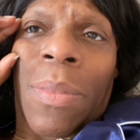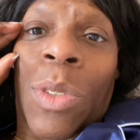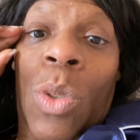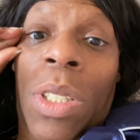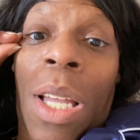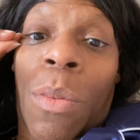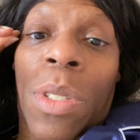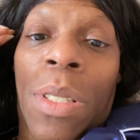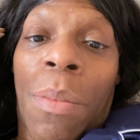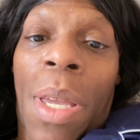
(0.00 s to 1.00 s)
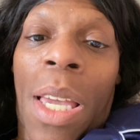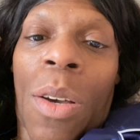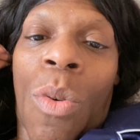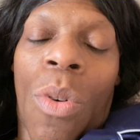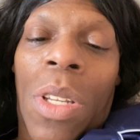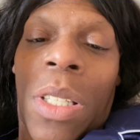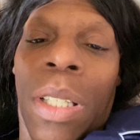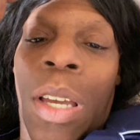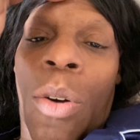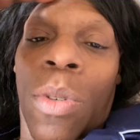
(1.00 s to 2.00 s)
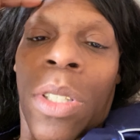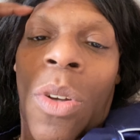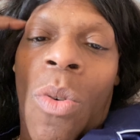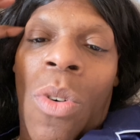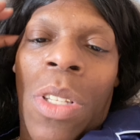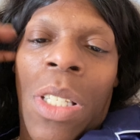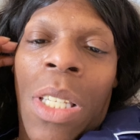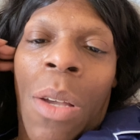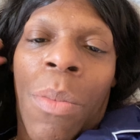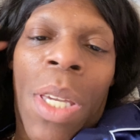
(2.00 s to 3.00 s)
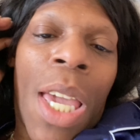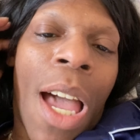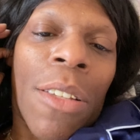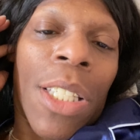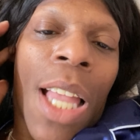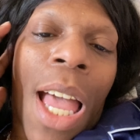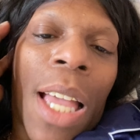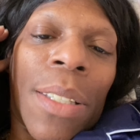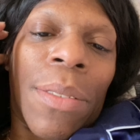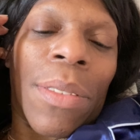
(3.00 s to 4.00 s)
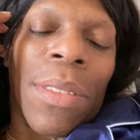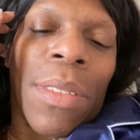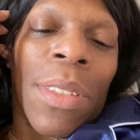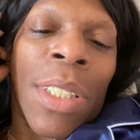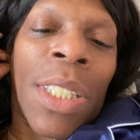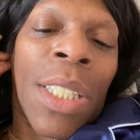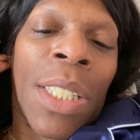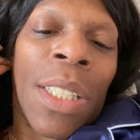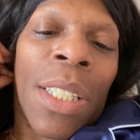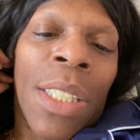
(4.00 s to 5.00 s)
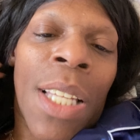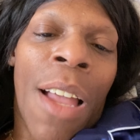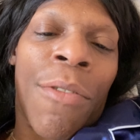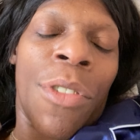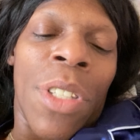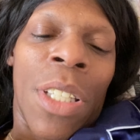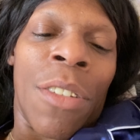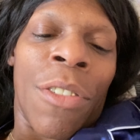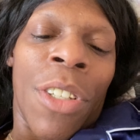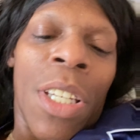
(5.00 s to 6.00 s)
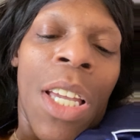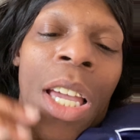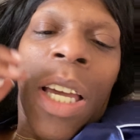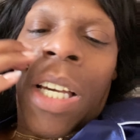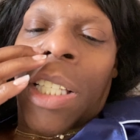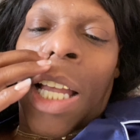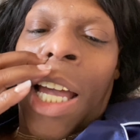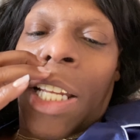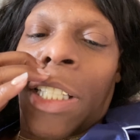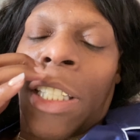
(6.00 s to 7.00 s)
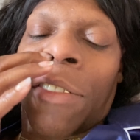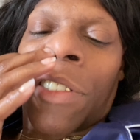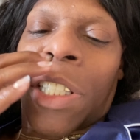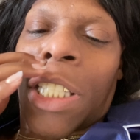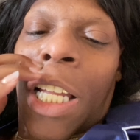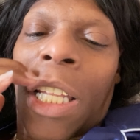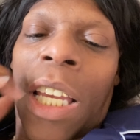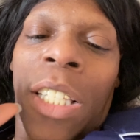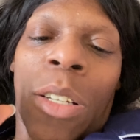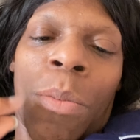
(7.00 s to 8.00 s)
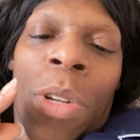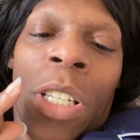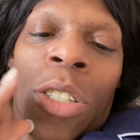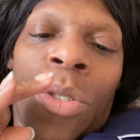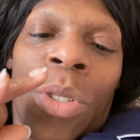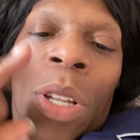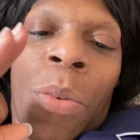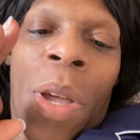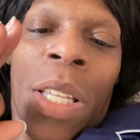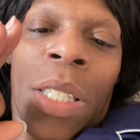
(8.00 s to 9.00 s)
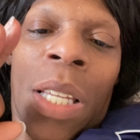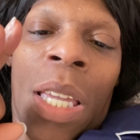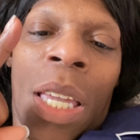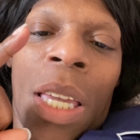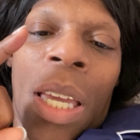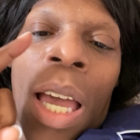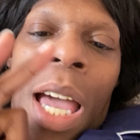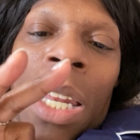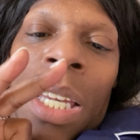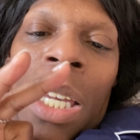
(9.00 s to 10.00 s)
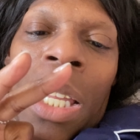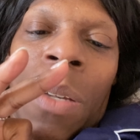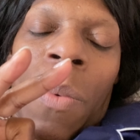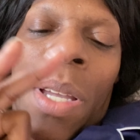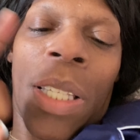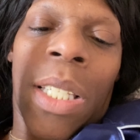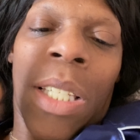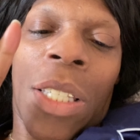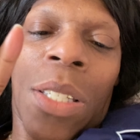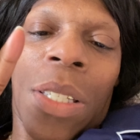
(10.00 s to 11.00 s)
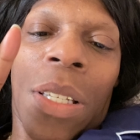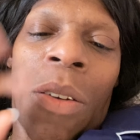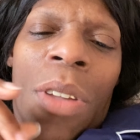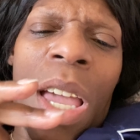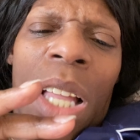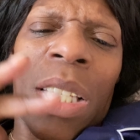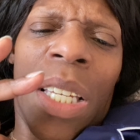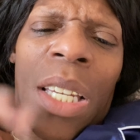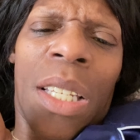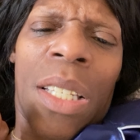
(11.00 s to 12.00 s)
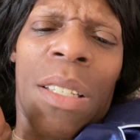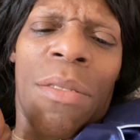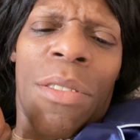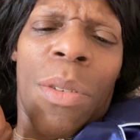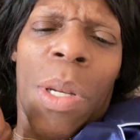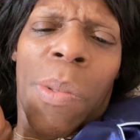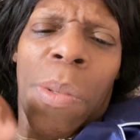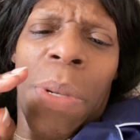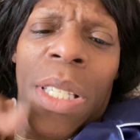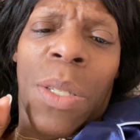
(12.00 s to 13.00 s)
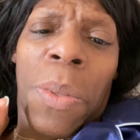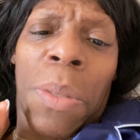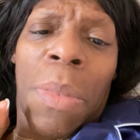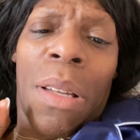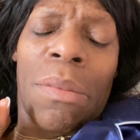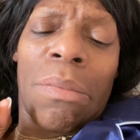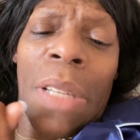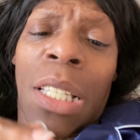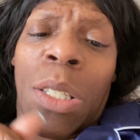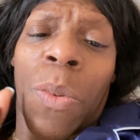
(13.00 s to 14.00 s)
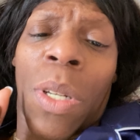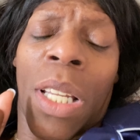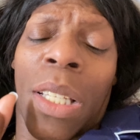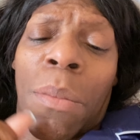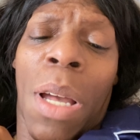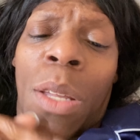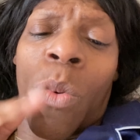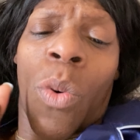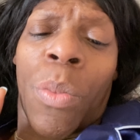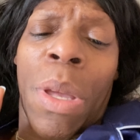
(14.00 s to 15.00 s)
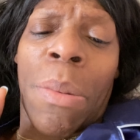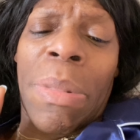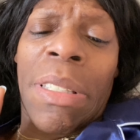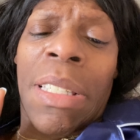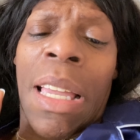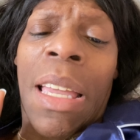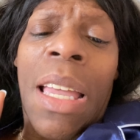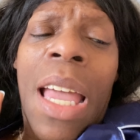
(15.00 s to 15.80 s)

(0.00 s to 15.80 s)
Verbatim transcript: thought that was the man calling. He always call and tell me he outside. This is it's time for delivery because I got a delivery Sunday, so Monday, Tuesday, Wednesday. I didn't get it Wednesday. Oh yeah, I did get a delivery. Well, I told him out. That's the one that the money woke me up and said,